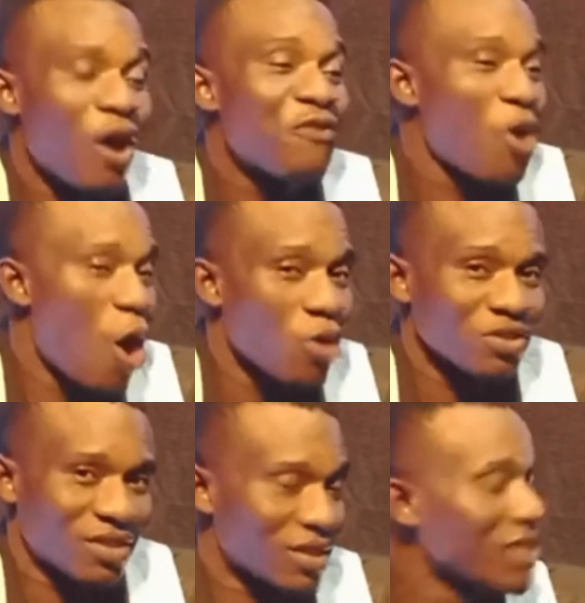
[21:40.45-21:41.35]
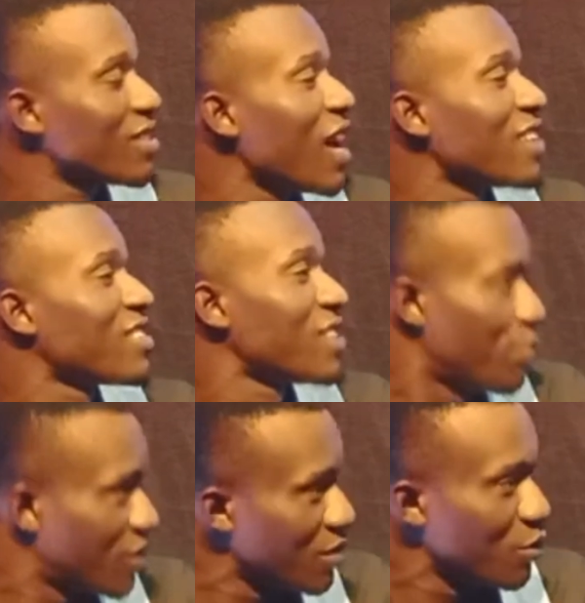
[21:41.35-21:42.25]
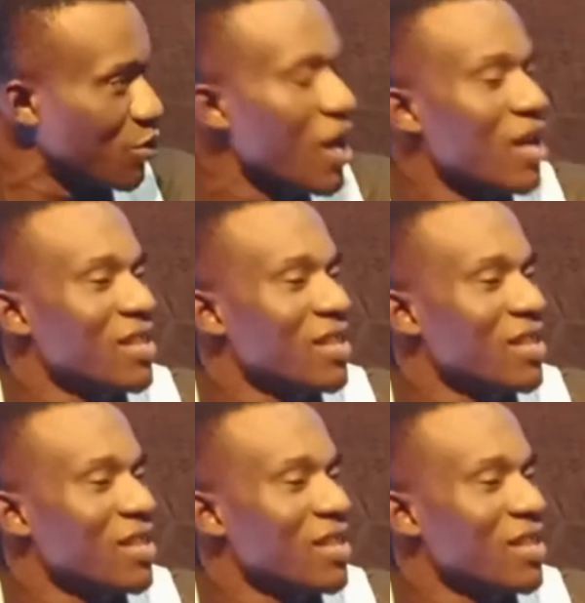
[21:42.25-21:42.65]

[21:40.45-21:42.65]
Of course, it's acceptable.